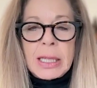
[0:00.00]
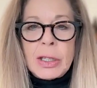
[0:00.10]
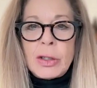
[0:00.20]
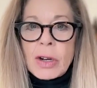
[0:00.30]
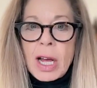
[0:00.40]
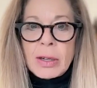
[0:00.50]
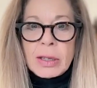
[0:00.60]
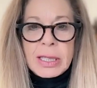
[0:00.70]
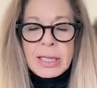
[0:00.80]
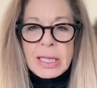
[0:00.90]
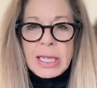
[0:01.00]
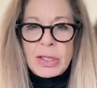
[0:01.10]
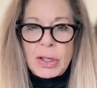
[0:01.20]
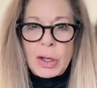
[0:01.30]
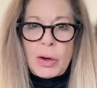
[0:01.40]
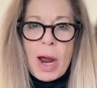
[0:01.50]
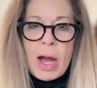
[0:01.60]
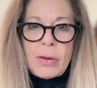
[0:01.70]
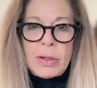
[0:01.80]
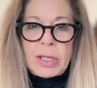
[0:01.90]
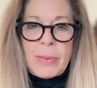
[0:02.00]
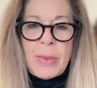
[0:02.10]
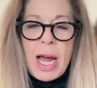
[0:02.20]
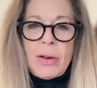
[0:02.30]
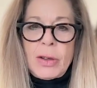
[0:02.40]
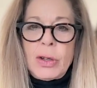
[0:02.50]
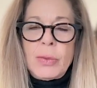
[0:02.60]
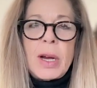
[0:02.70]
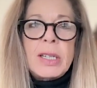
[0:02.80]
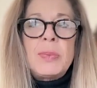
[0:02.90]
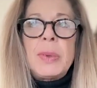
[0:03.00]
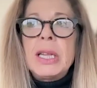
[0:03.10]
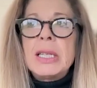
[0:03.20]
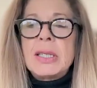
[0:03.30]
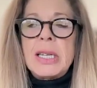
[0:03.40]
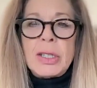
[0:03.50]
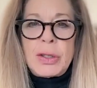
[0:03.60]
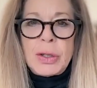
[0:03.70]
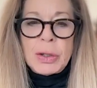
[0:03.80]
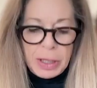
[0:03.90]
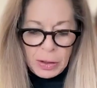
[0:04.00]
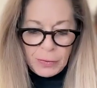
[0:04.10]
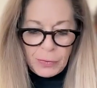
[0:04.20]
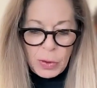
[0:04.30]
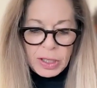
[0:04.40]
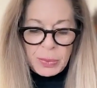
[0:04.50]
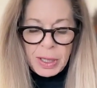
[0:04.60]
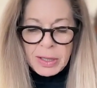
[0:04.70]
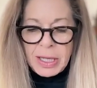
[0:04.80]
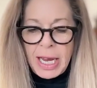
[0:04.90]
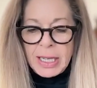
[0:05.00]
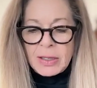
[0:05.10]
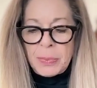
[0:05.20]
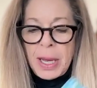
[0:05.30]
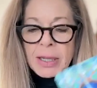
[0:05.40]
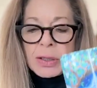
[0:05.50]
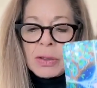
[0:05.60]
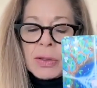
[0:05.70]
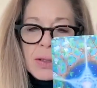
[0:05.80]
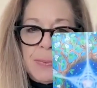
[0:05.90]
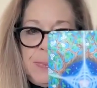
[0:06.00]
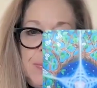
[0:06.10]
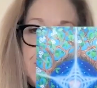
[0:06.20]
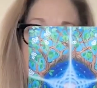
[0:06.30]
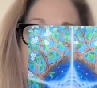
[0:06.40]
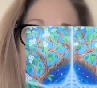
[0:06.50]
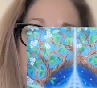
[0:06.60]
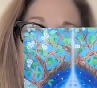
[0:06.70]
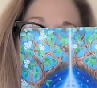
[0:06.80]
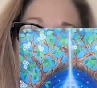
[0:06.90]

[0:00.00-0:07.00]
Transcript: you're not listening to the crowd somehow. You must be listening to your inner voice because the Ace of Pentacles is bringing